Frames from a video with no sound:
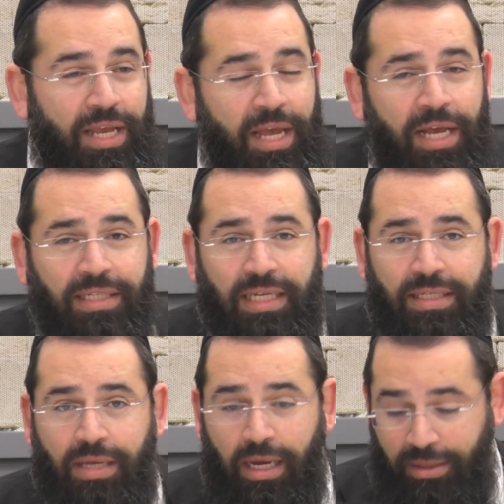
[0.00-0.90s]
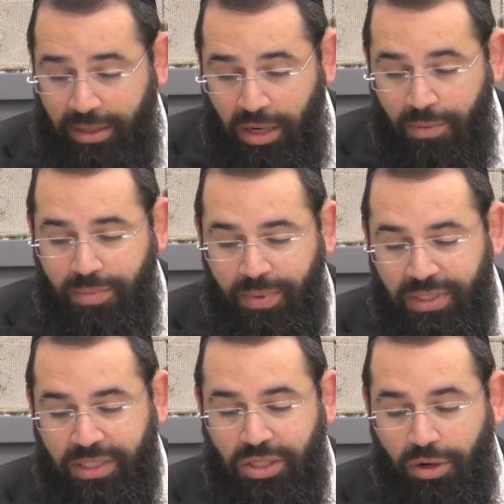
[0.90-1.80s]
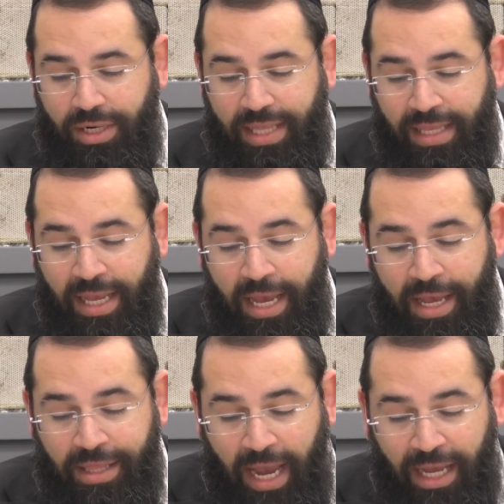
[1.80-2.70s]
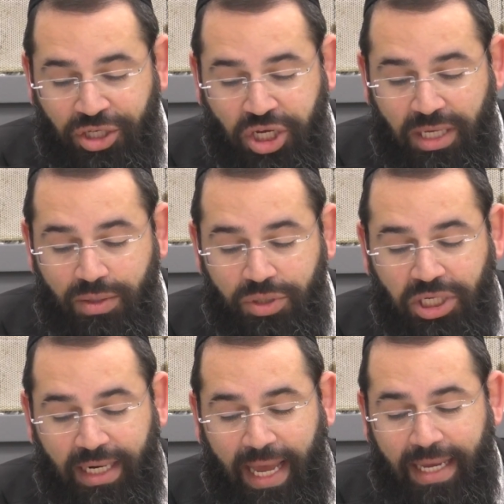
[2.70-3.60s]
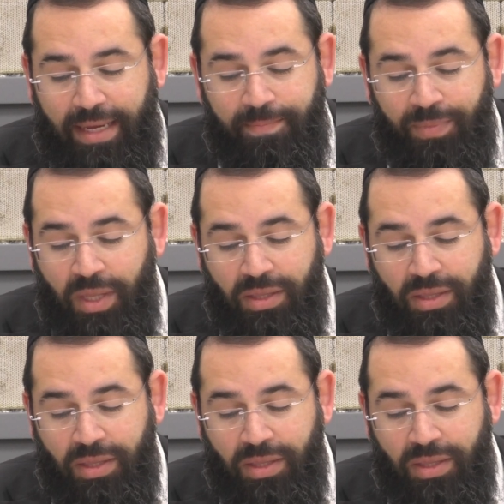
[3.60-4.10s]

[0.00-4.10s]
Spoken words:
It says, it was a story that the Anshe Yerushalayim,